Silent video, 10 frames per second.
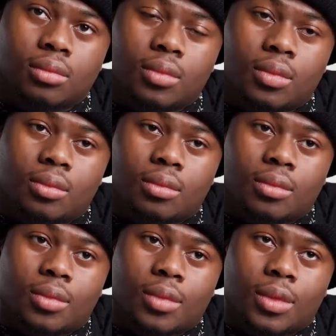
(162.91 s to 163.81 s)

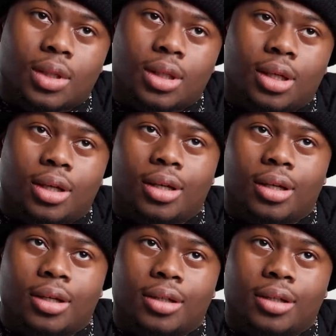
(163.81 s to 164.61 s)
Nothing is said.